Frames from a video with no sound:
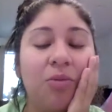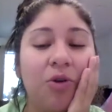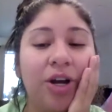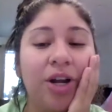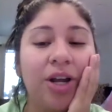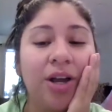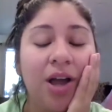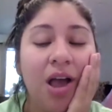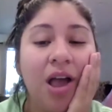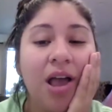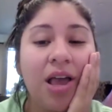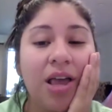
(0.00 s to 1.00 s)
morning
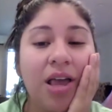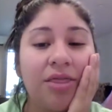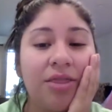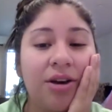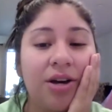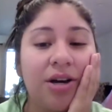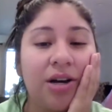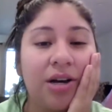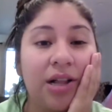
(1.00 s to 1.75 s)
in the